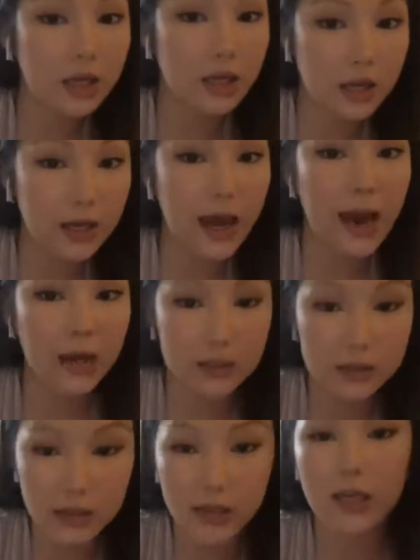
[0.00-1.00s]
Yeah,
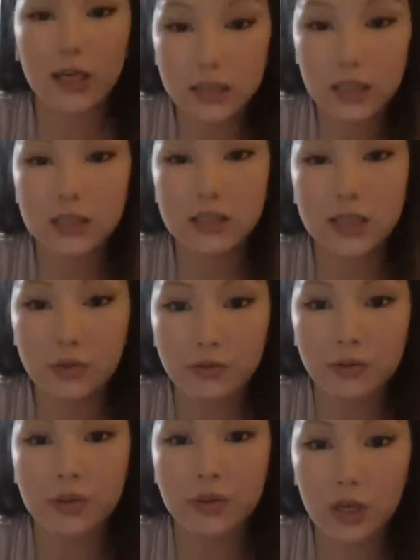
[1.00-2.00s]
like it
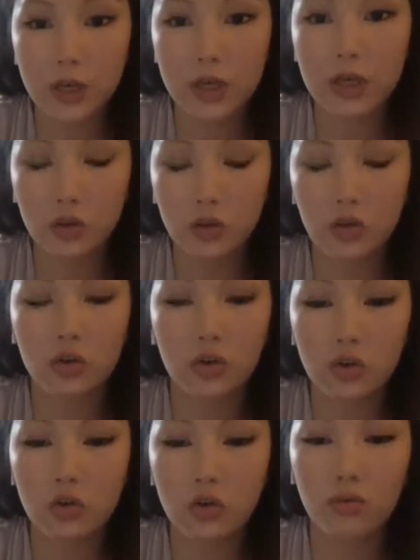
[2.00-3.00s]
definitely,
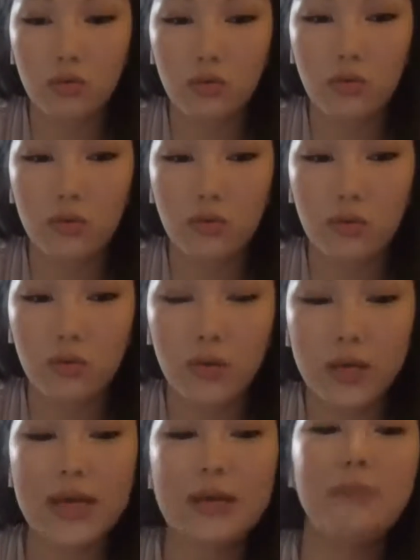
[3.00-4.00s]
like
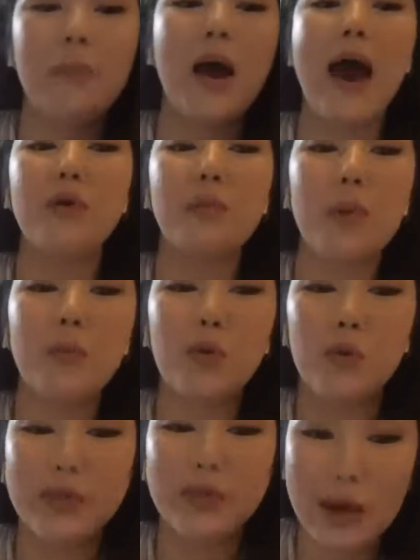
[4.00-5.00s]
I remember
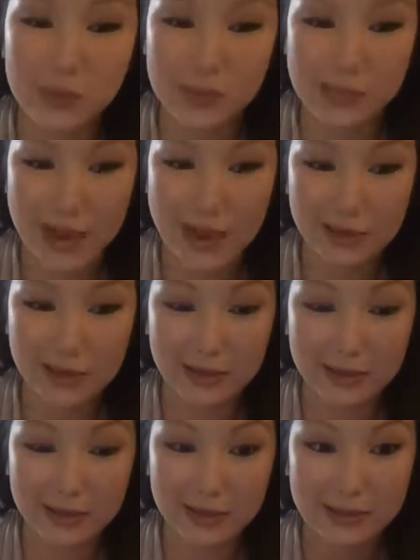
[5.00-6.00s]
when that was happening, like
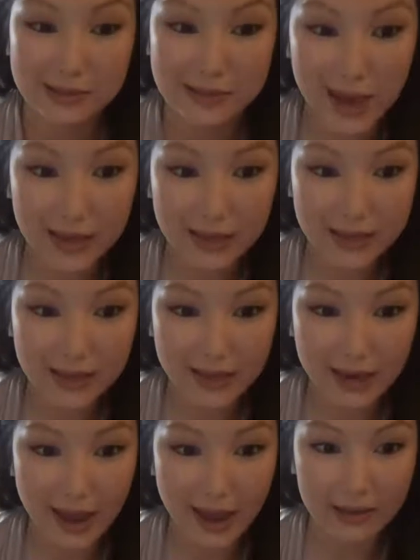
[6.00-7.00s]
the anxiety that I
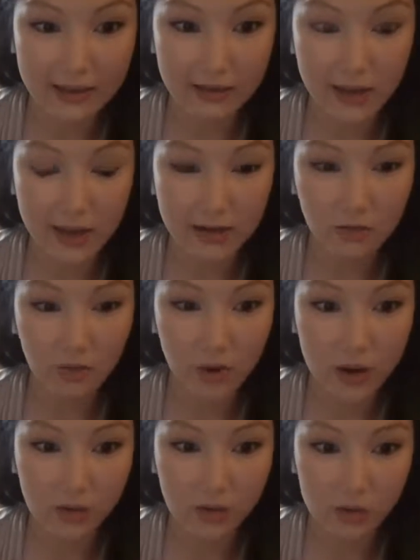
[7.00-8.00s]
had, that
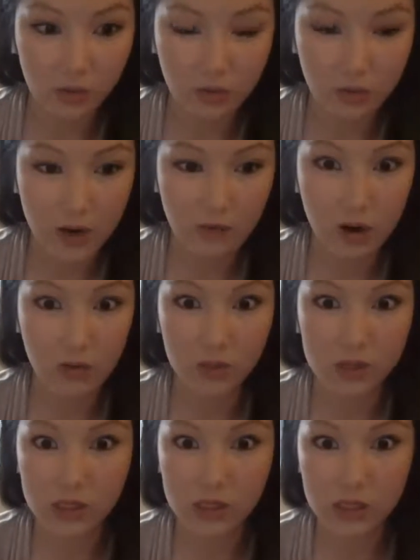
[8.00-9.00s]
whenever I would
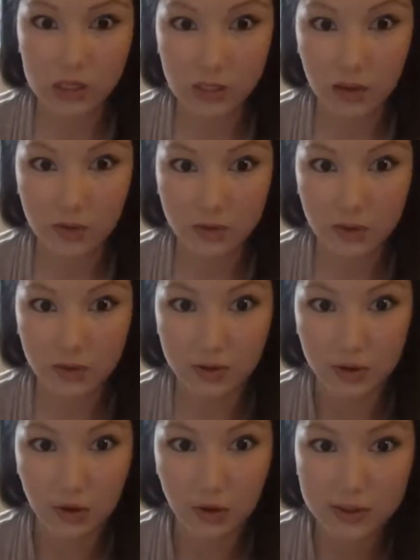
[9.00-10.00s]
see the stuff, you
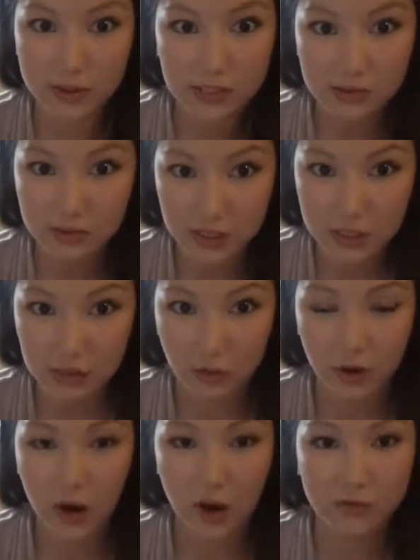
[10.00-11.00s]
know, on TV
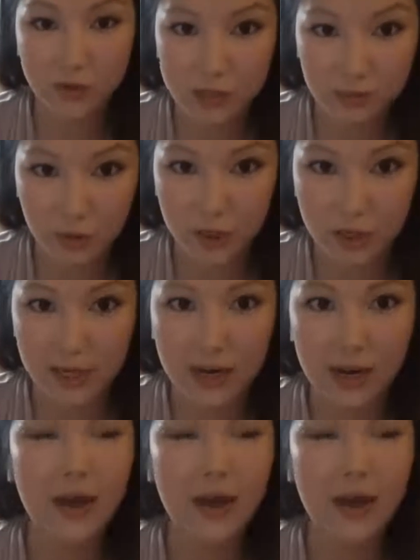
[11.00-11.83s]
or on Facebook, and